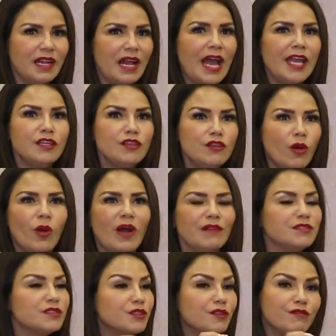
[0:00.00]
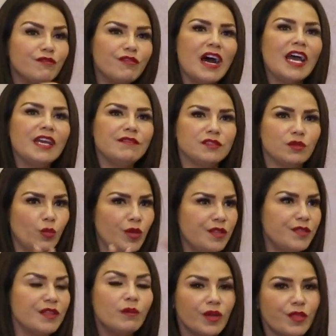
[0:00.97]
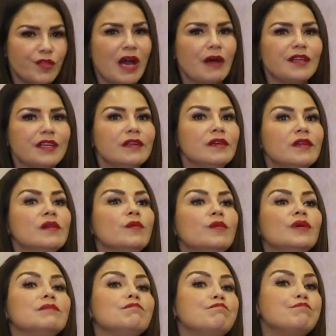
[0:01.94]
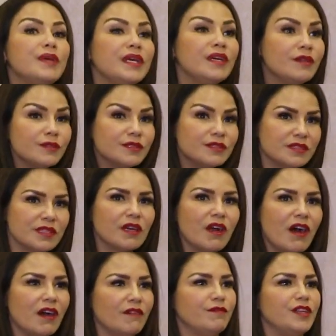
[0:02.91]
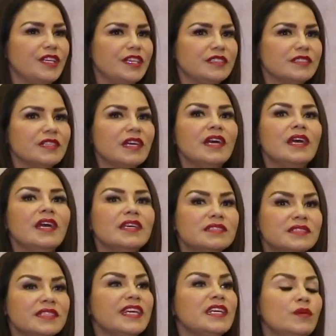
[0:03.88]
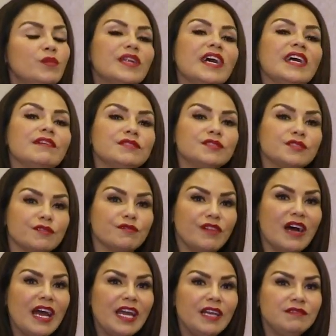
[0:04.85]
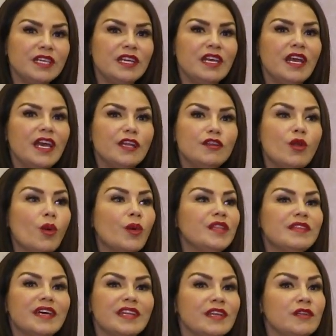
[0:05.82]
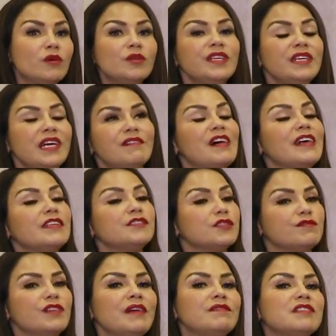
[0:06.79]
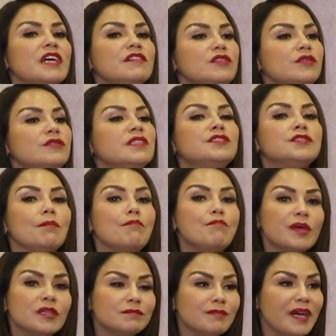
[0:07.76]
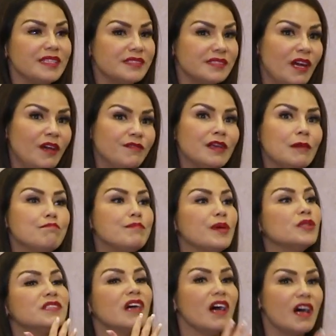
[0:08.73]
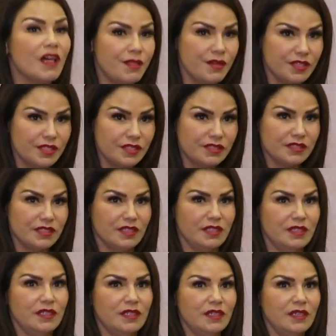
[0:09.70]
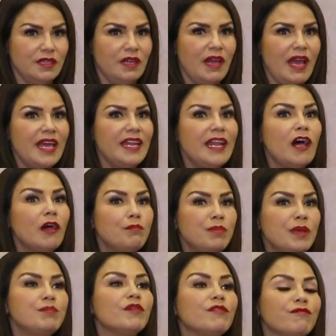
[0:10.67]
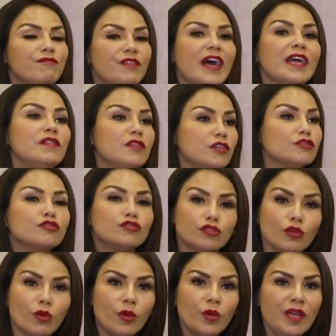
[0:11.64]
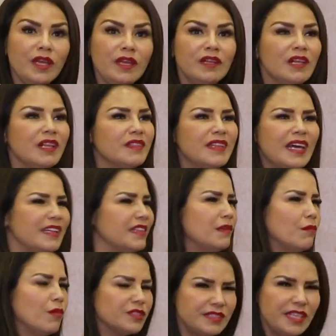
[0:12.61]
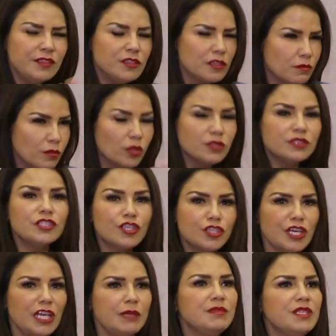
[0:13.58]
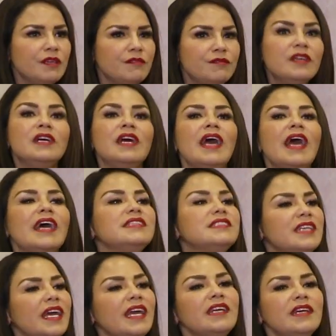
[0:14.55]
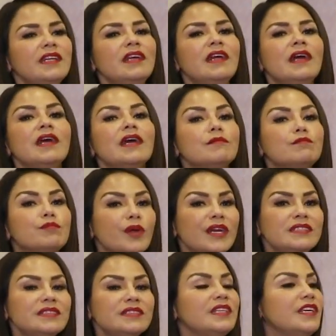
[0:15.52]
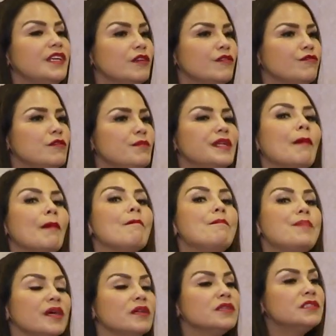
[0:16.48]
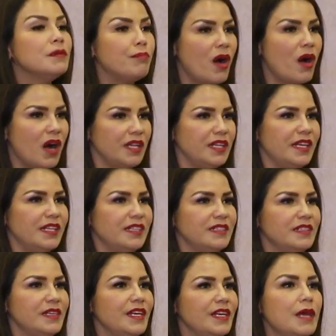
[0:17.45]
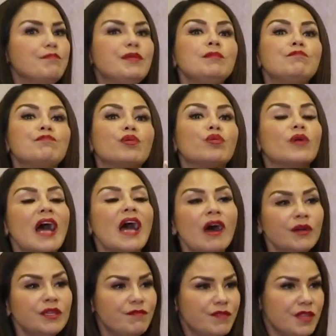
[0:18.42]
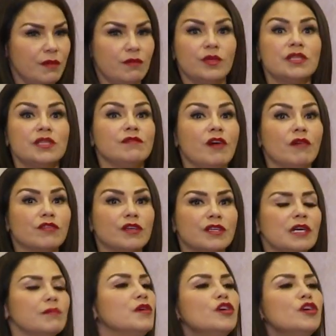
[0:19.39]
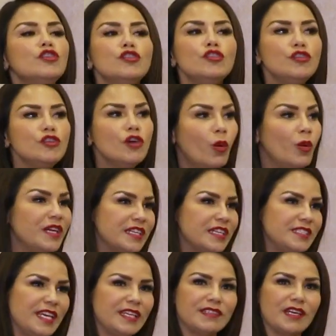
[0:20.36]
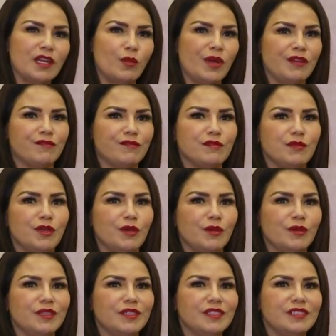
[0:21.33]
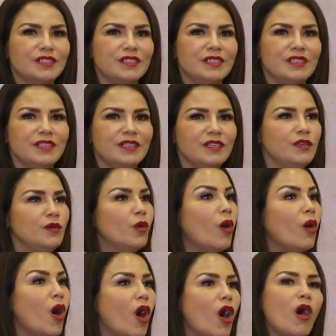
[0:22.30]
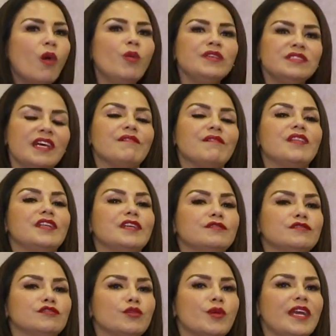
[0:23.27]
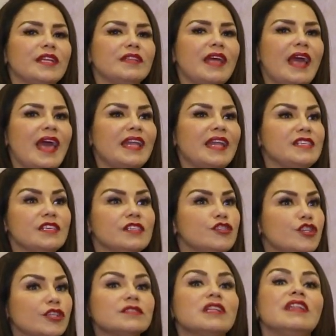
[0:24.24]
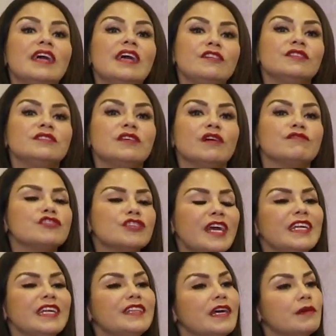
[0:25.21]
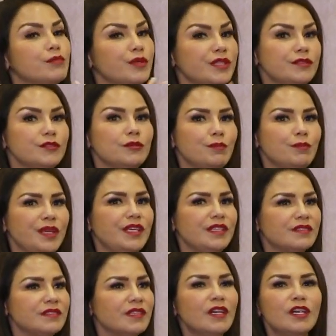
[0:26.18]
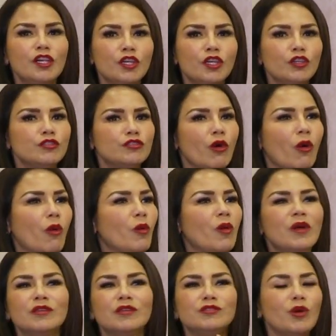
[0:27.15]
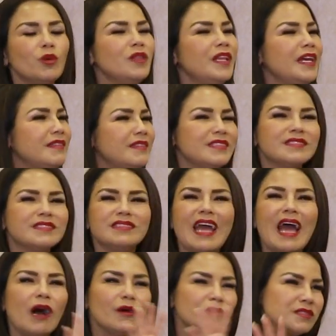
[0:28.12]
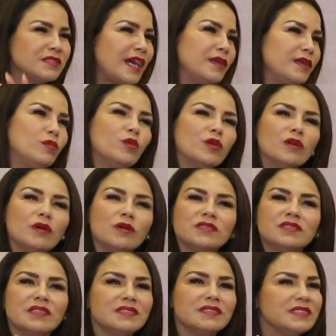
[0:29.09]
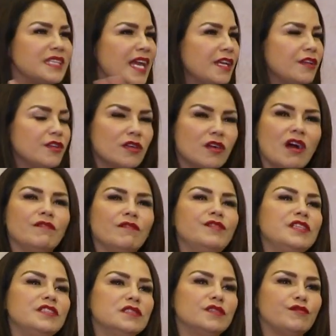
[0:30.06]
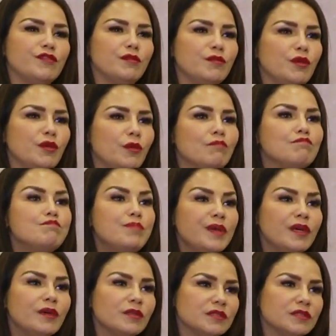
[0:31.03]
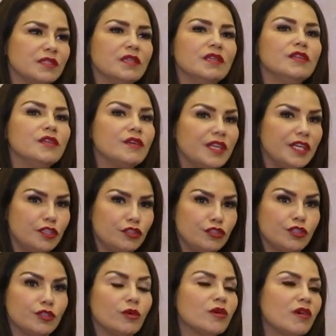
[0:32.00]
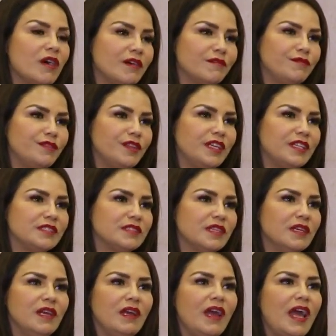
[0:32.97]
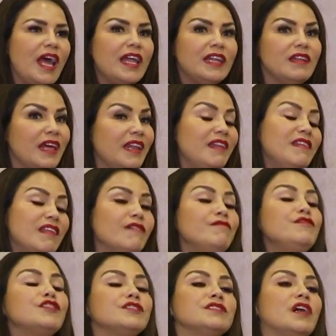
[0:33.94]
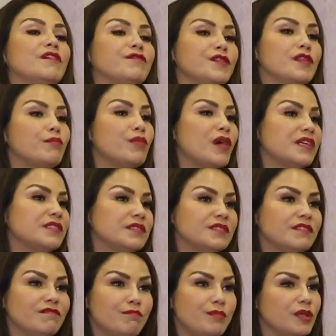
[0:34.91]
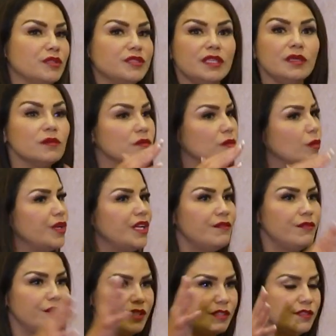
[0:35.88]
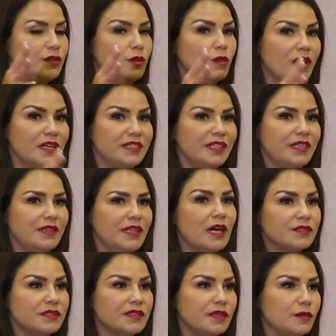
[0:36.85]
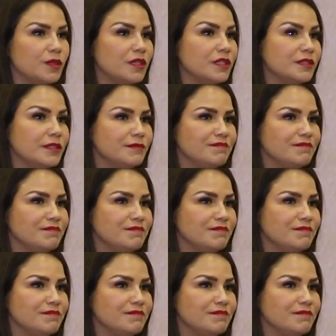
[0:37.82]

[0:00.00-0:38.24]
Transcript: I know I've survived with and without it, but builds the confidence is taking what I have survived and knowing that not only have I survived, I use it to build myself and build others and help people find their story that the thing they're most ashamed of and take it, embrace it, heal from it, and build upon it and be proud of it with it overcome. No one can take that away from you. You will always have that strength and just let yourself shine and that brings you peace. So don't let this outside world take your confidence from you. Build your internal confidence and, and love yourself in the process of building whatever it is you want the Gail Bright world.